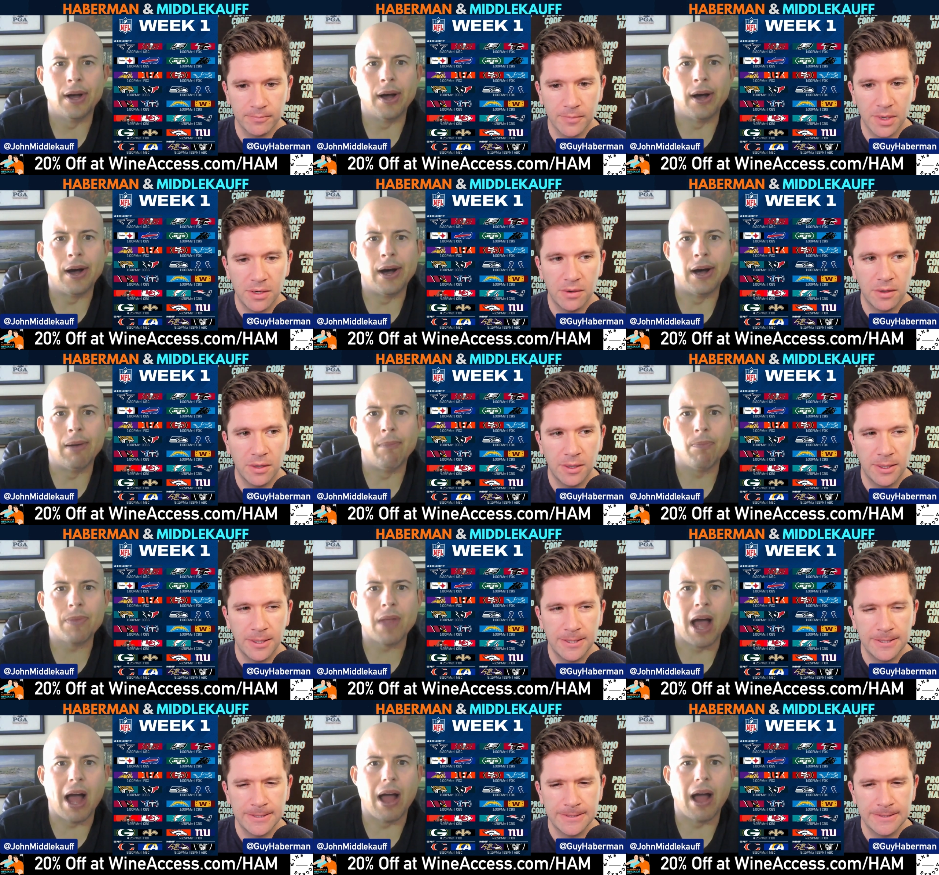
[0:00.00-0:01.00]
Speaker 1: Um,
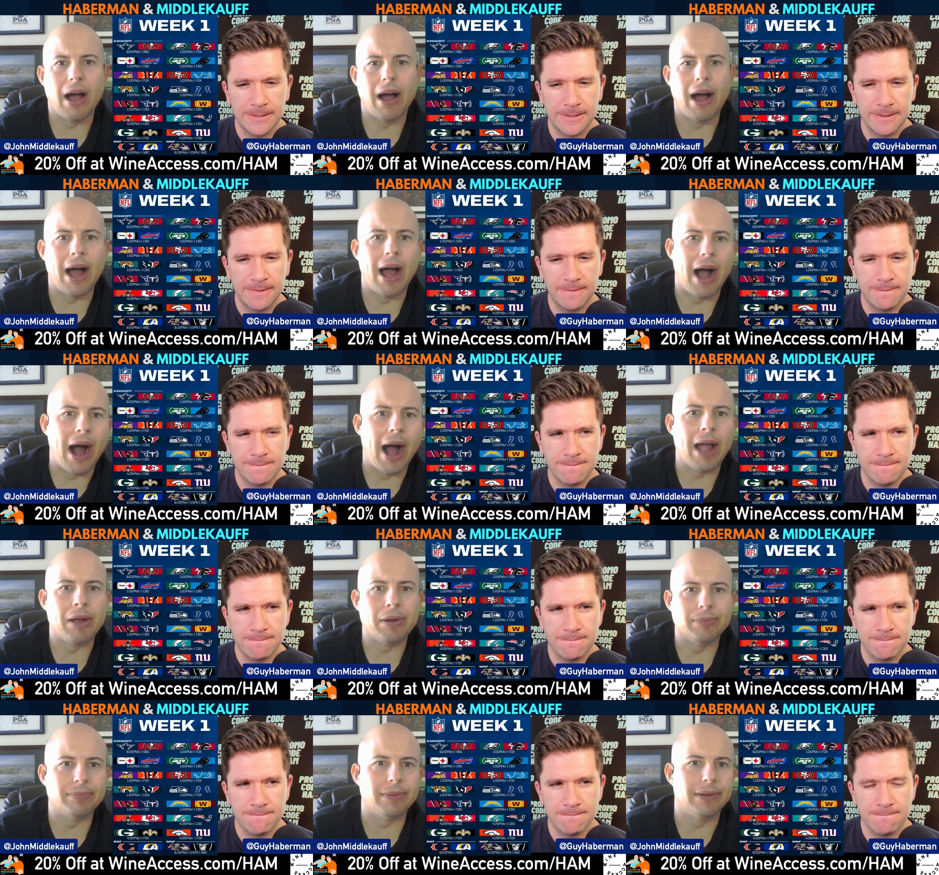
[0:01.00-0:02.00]
I, I,
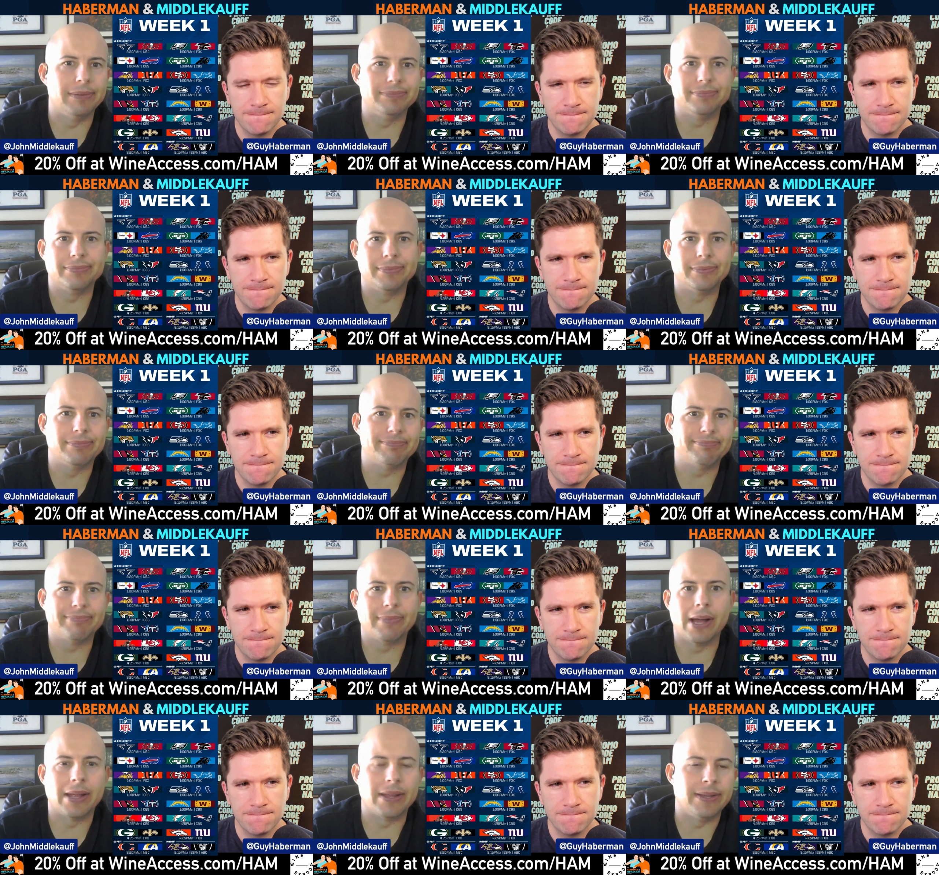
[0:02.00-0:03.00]
I
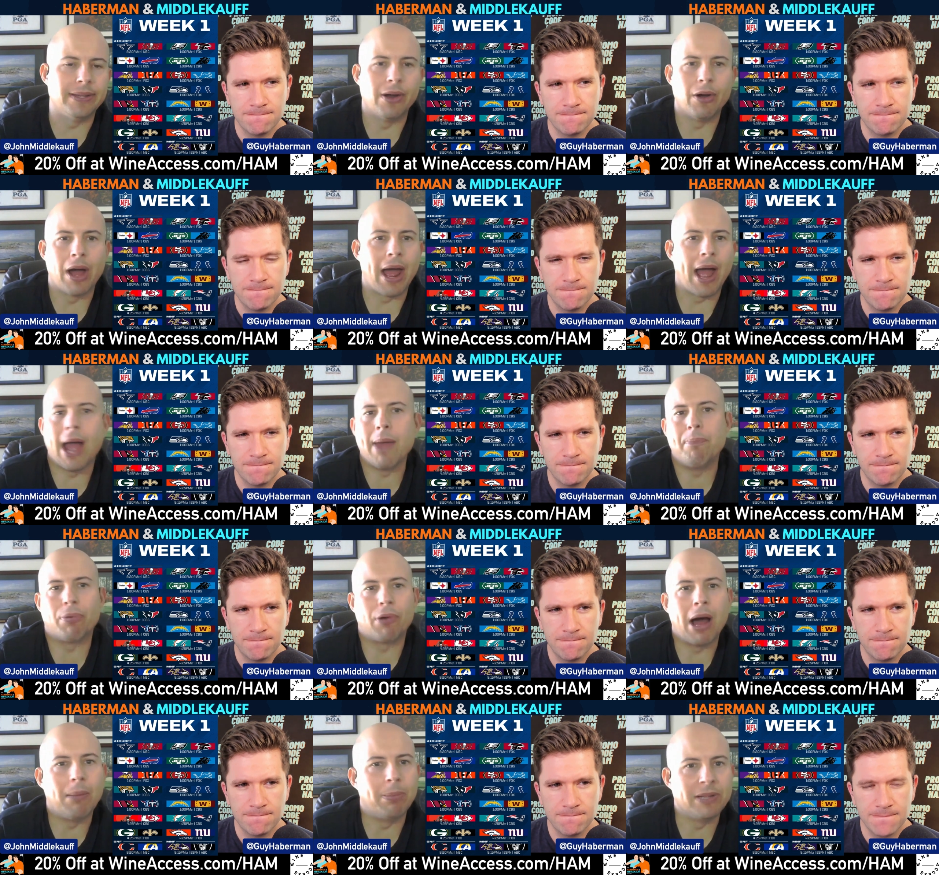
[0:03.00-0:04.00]
you know, I, would
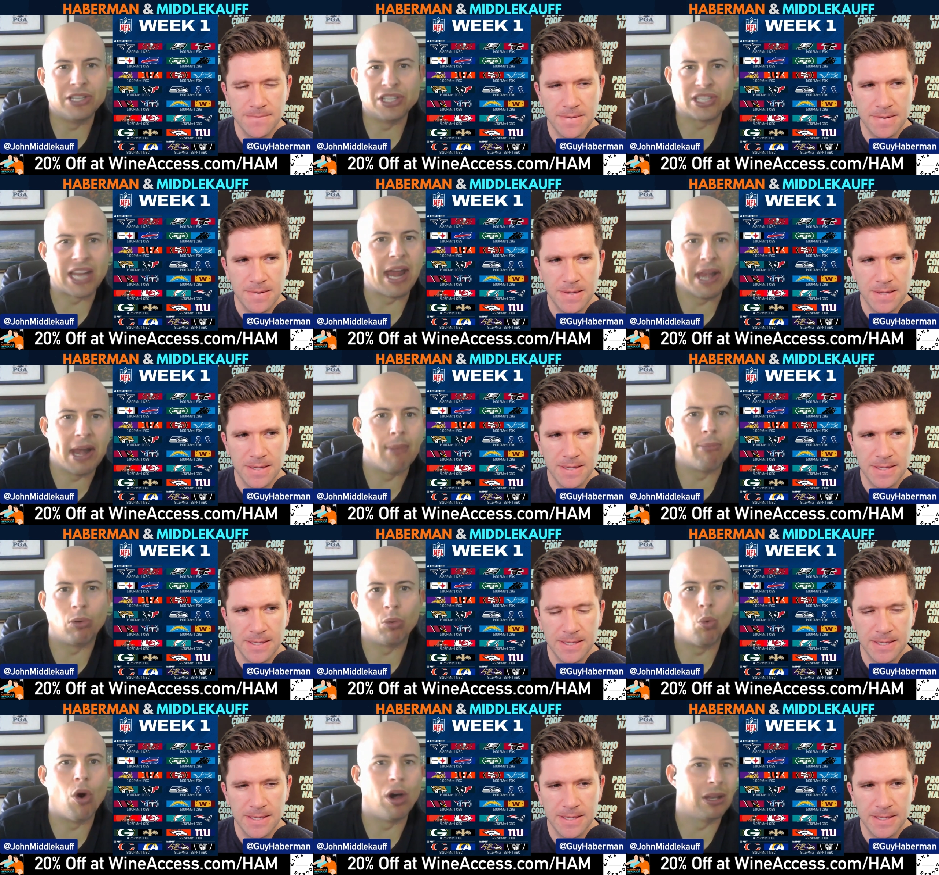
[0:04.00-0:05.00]
probably just at
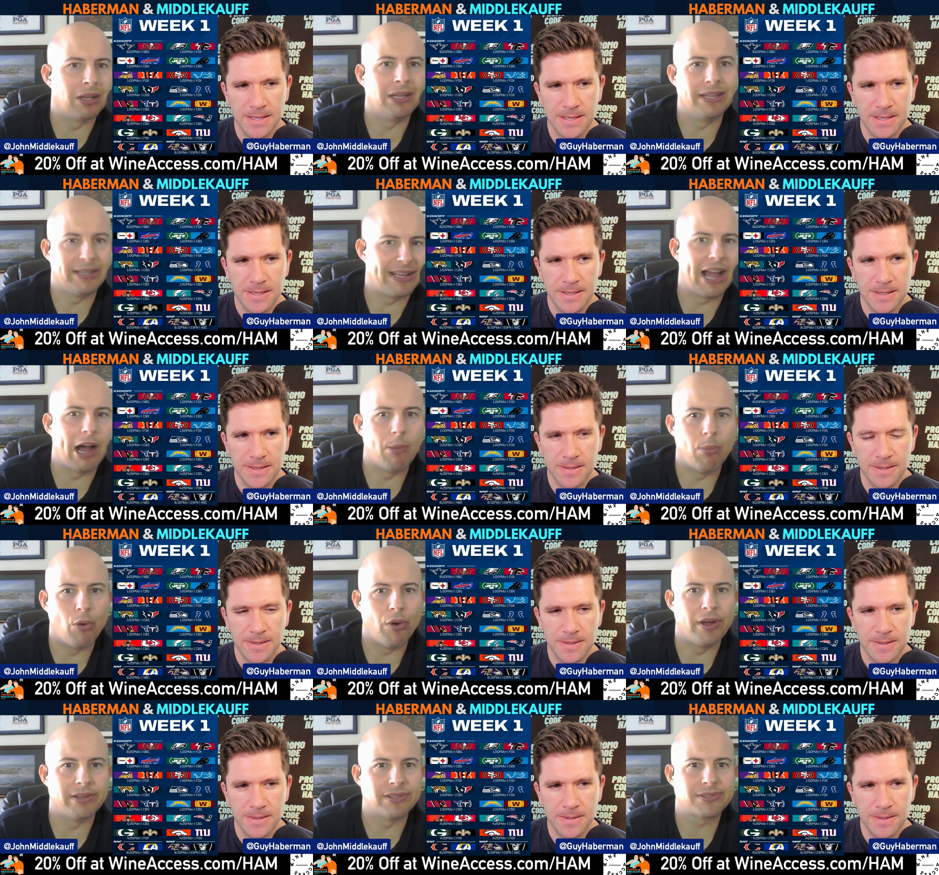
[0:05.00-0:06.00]
number one lead
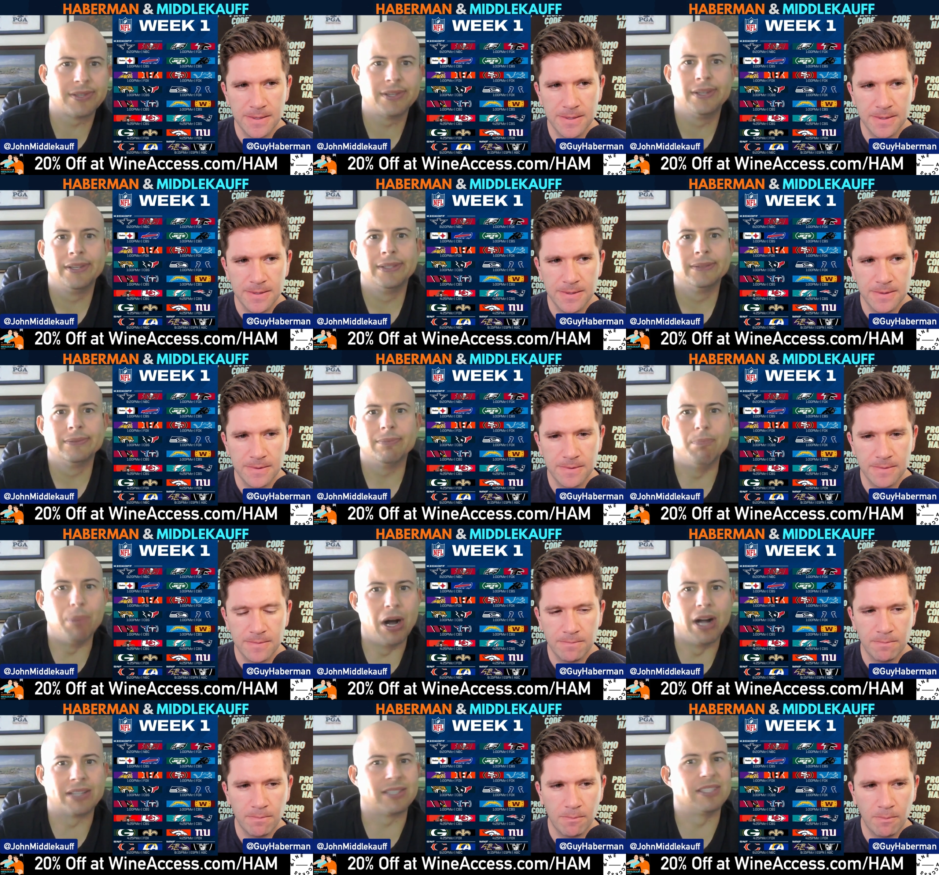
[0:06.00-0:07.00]
Cowboys.
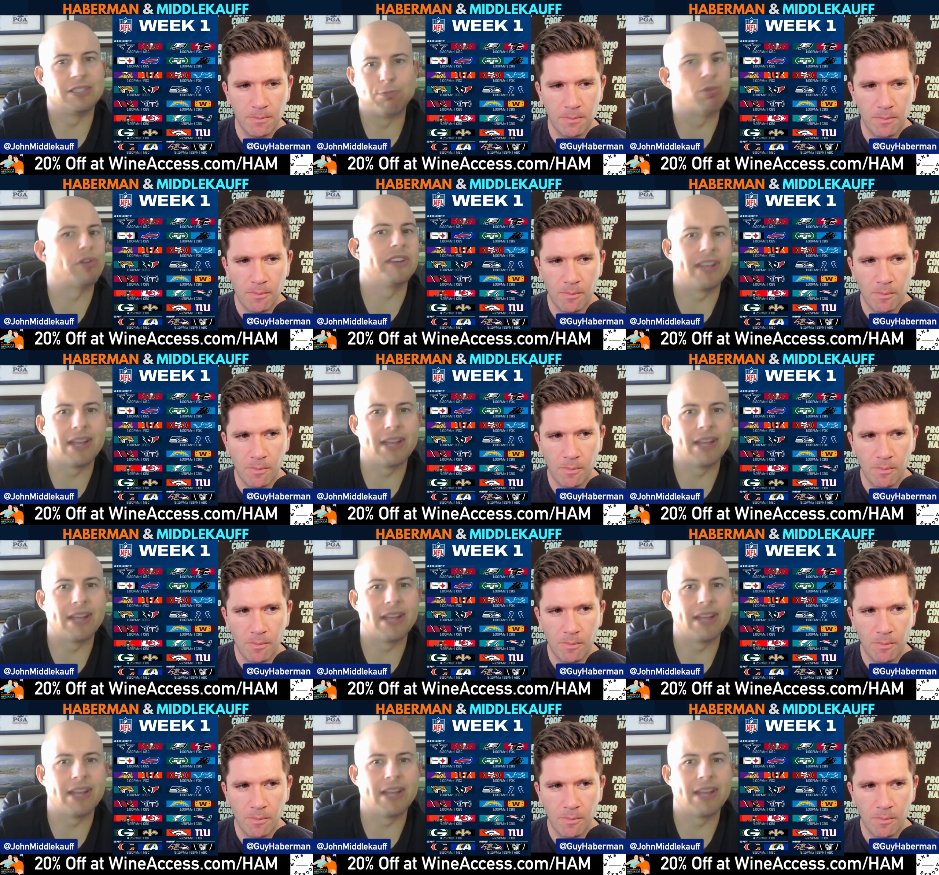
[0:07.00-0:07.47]
Bucks is pretty